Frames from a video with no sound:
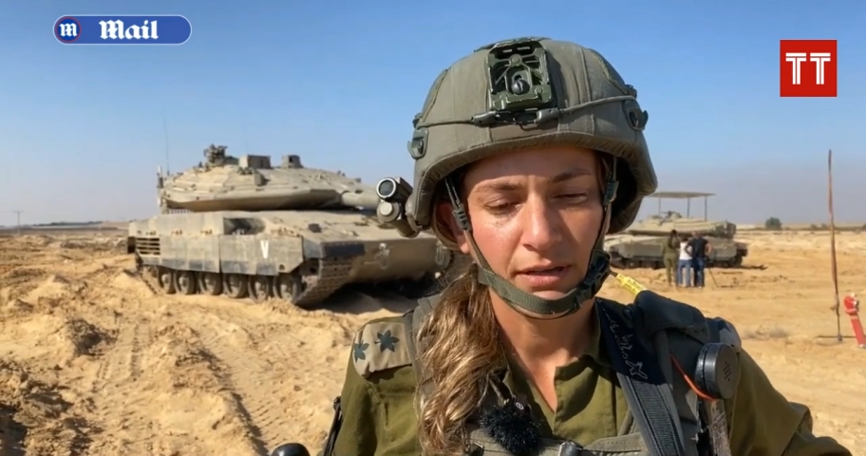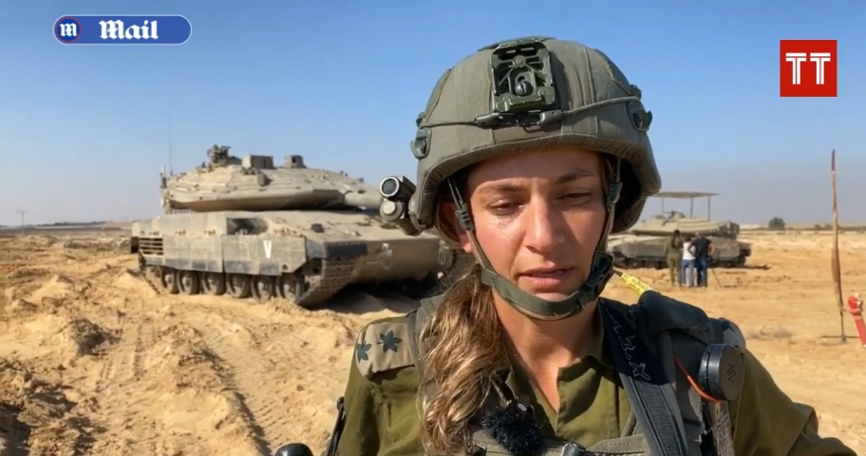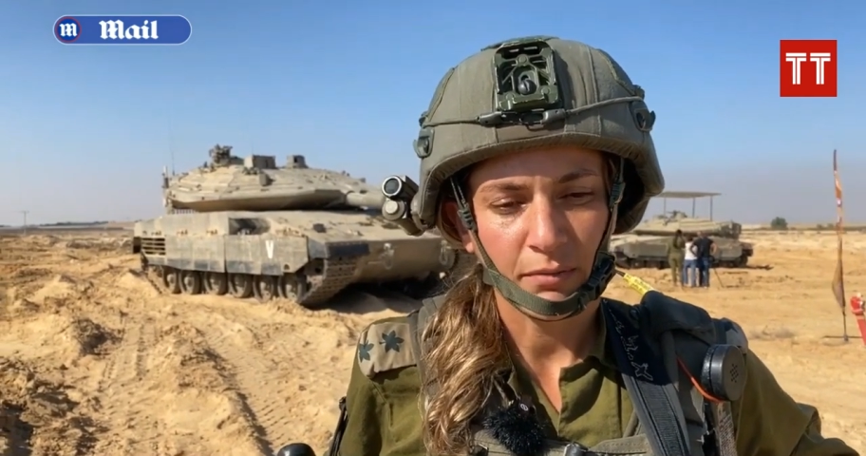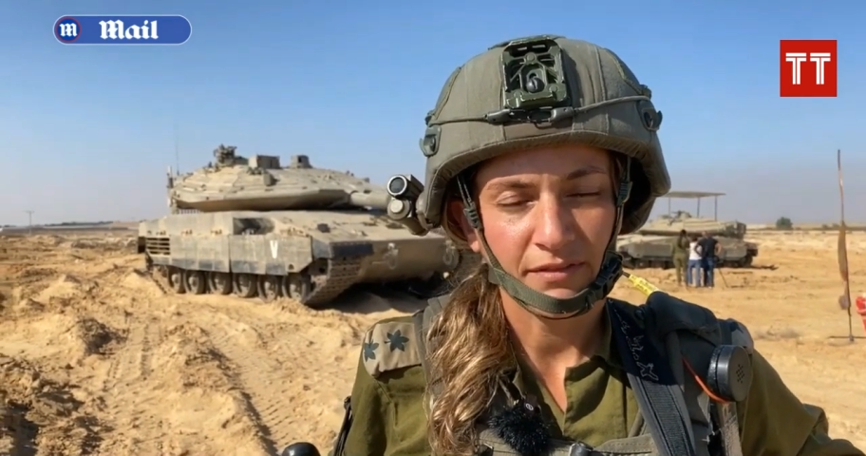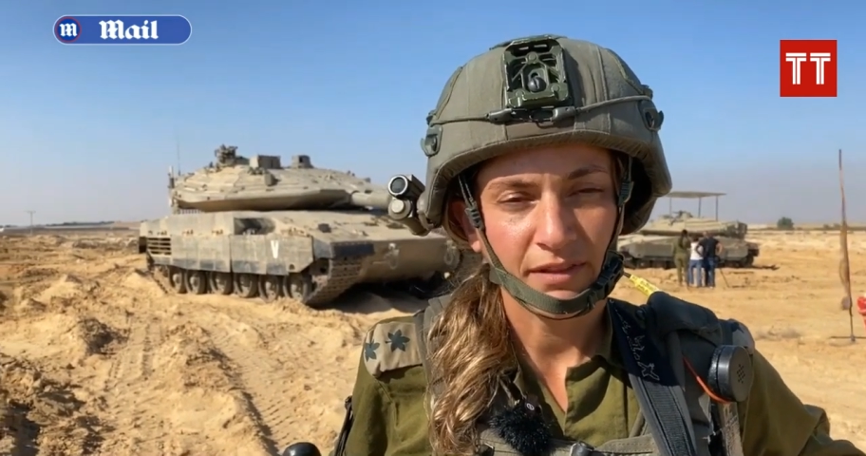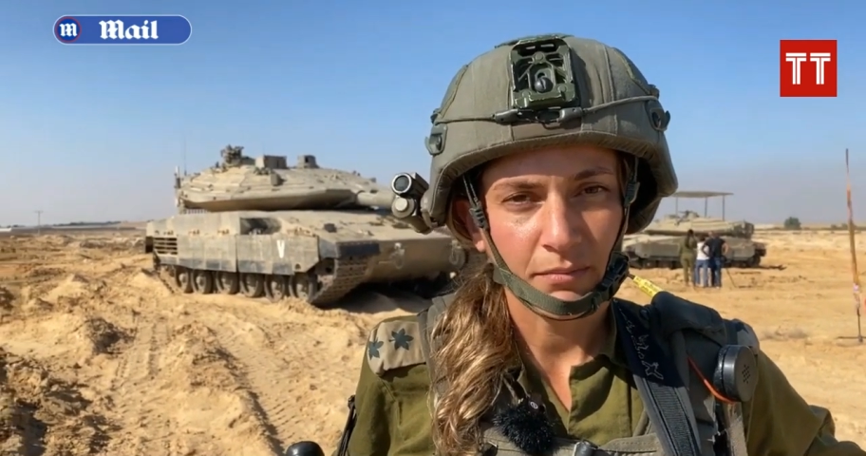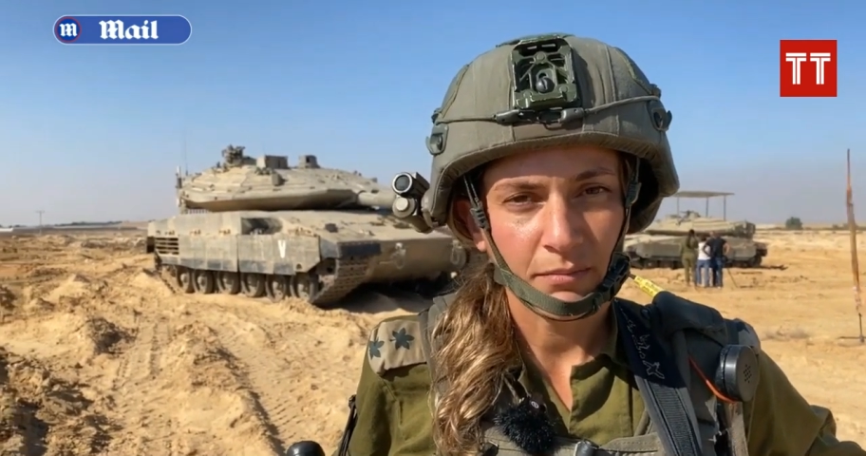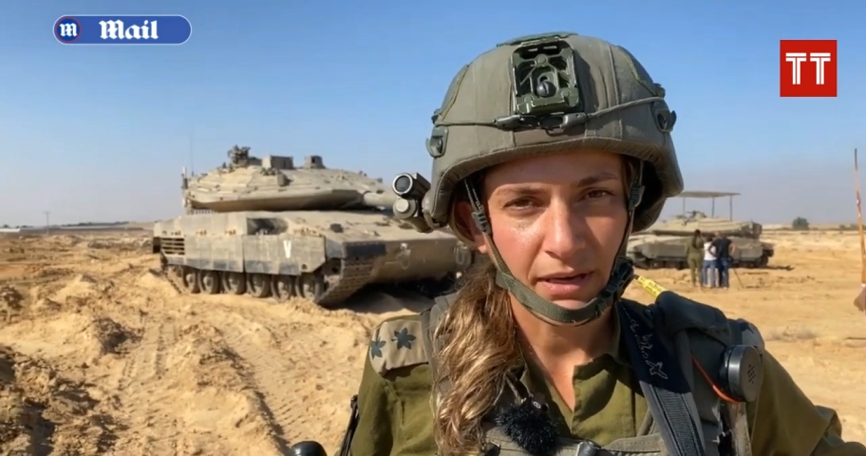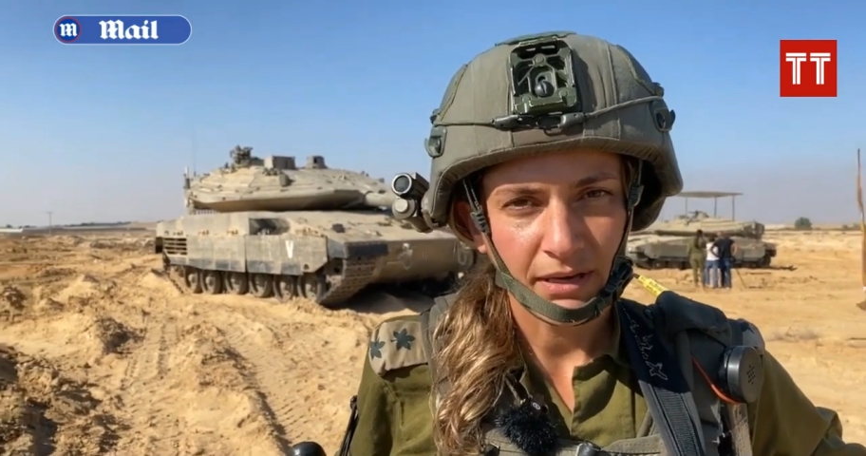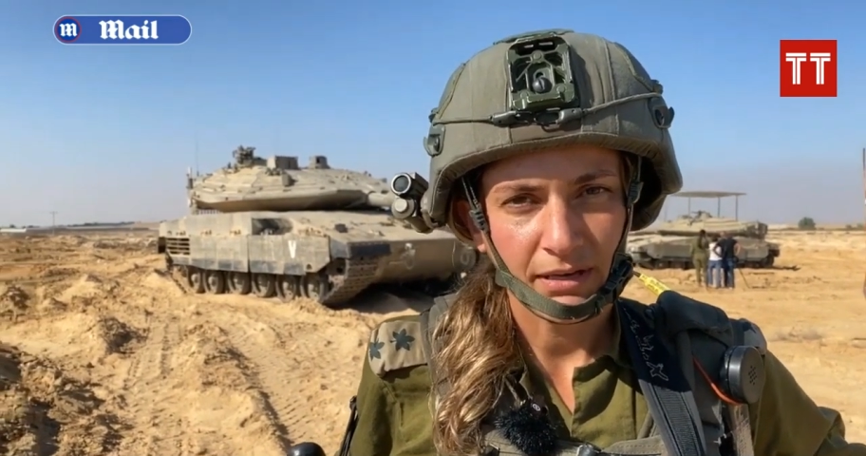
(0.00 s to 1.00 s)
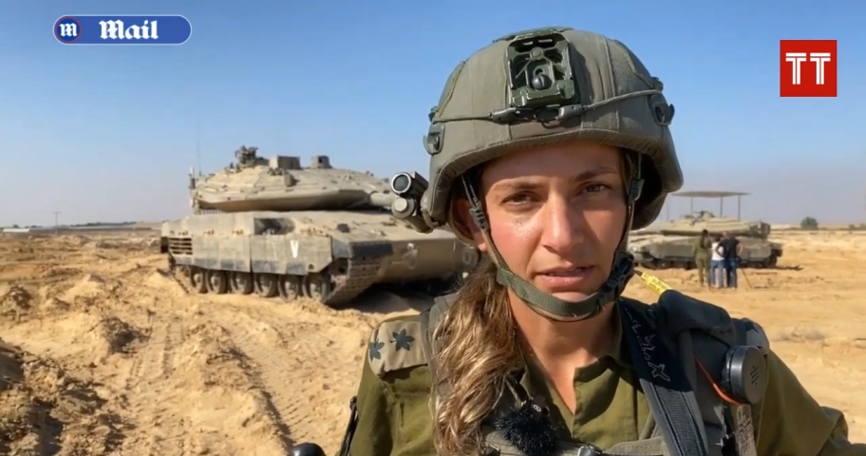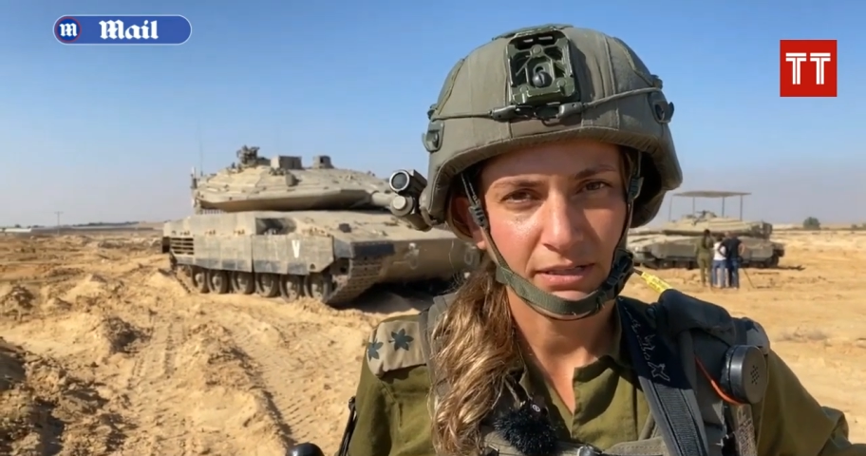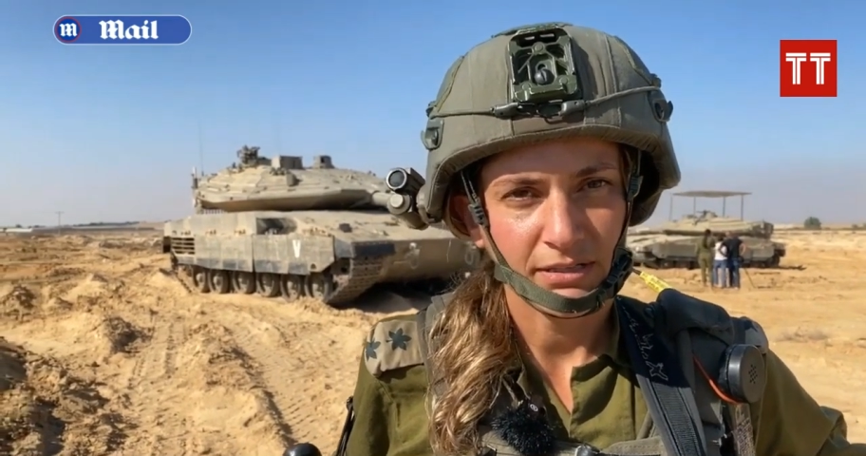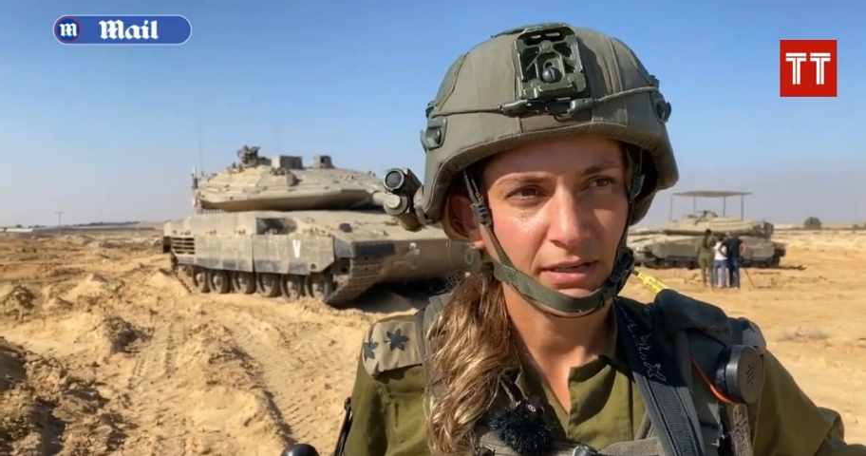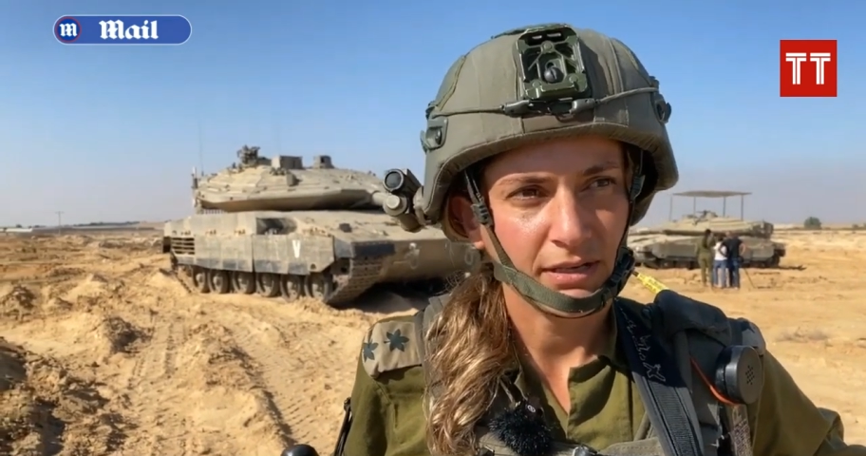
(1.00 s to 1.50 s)
Some of them
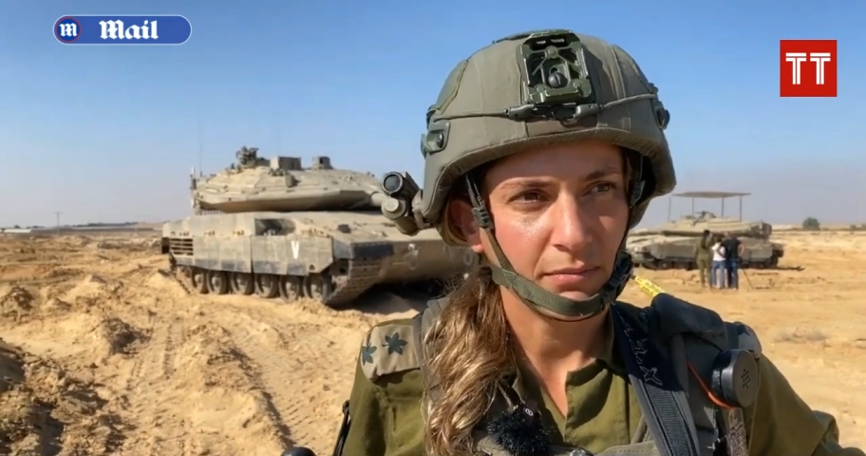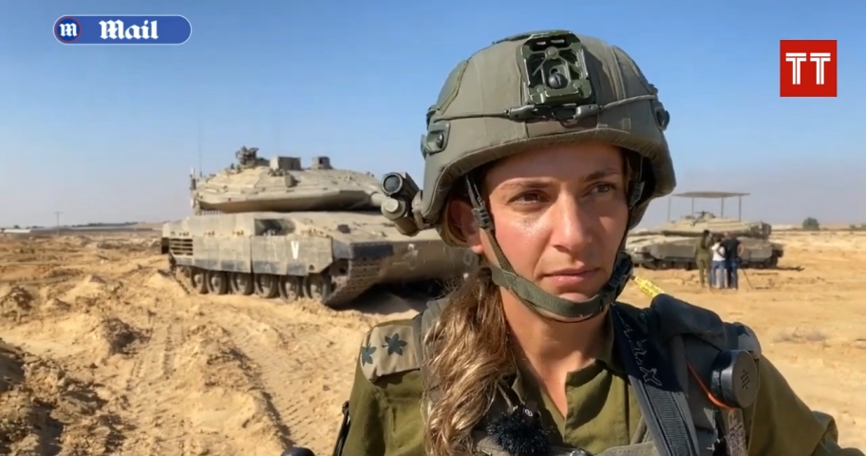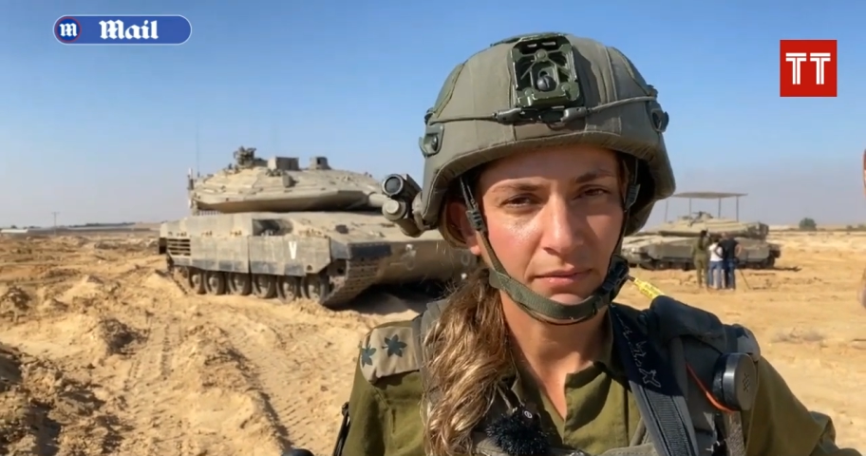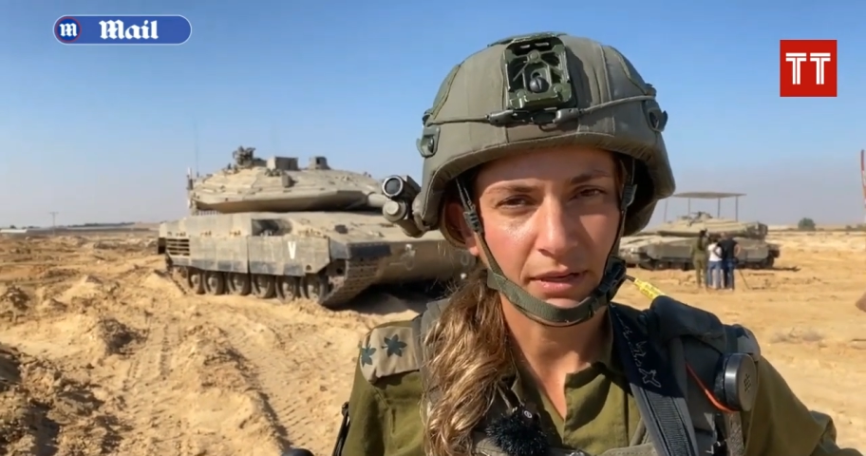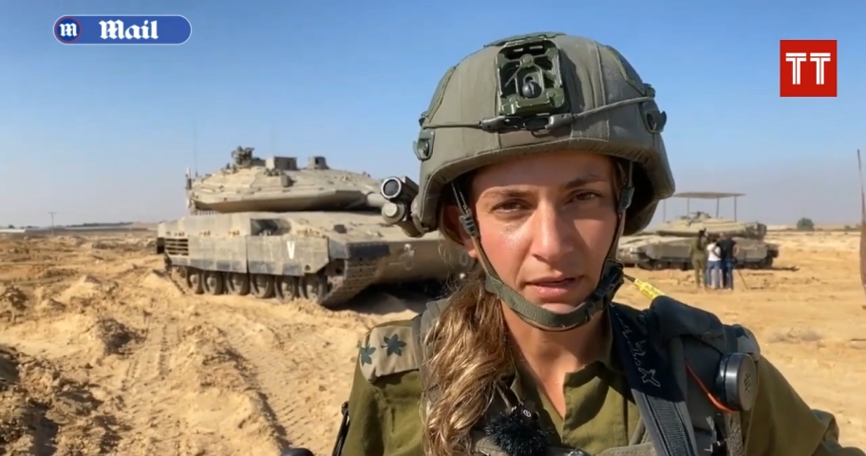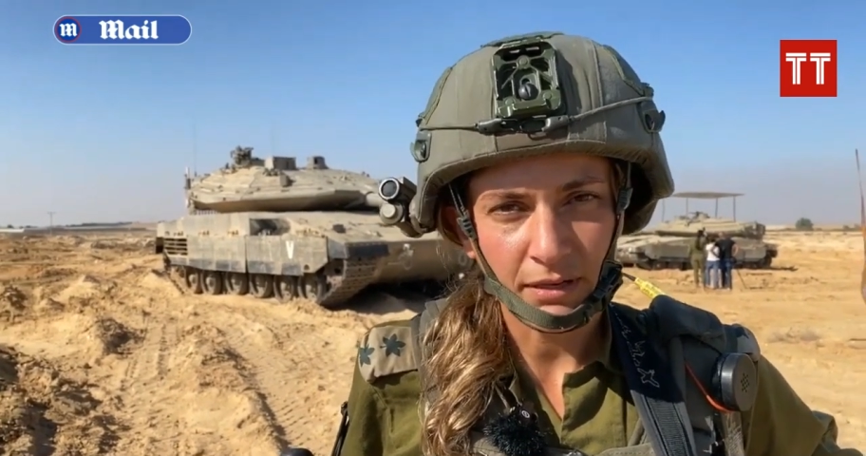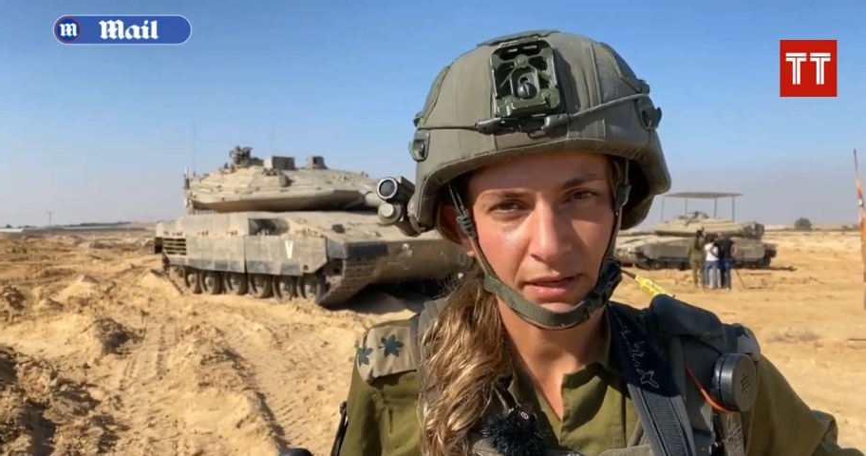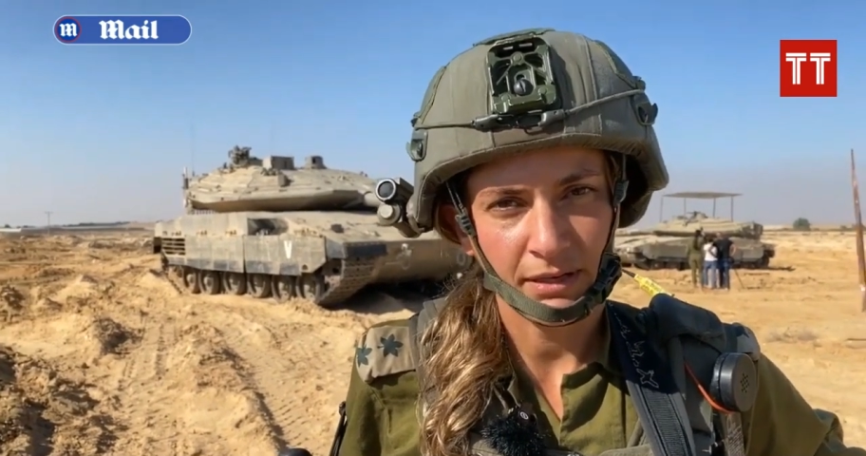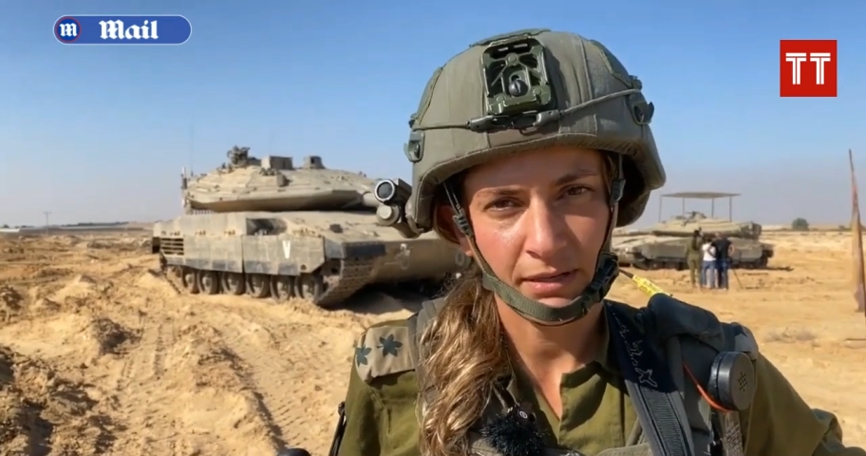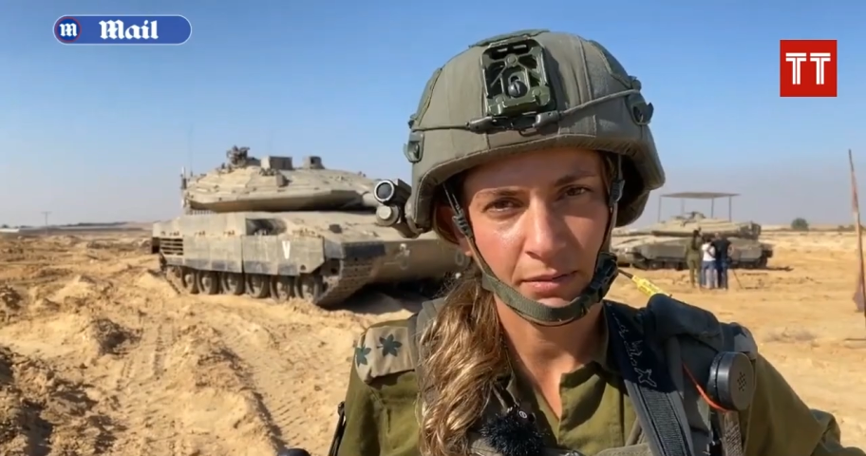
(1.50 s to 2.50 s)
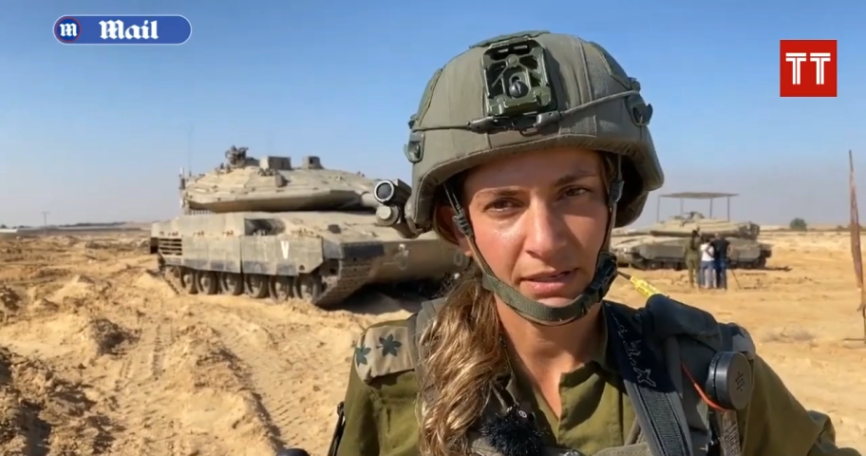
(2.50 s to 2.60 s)
just bombed in the